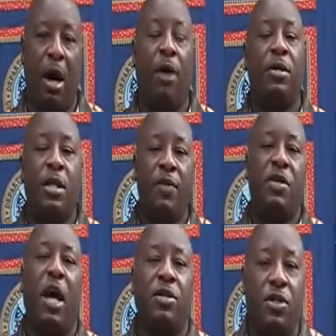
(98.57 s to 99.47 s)
on the Steve
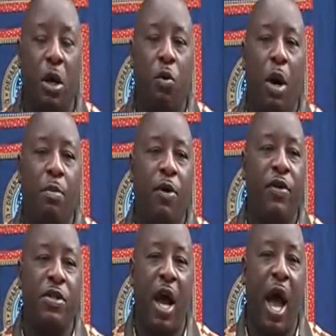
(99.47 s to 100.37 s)
Jackson Show, what
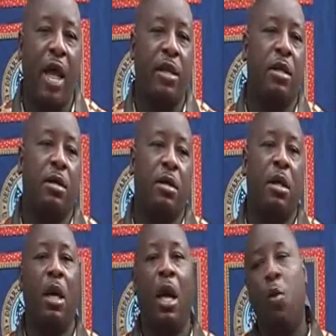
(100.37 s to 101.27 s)
movies are hot
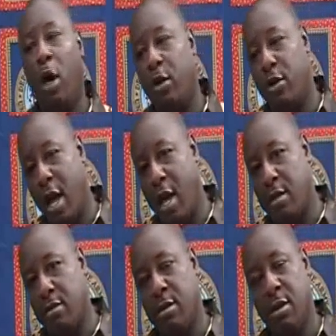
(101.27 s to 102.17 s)
and what are not.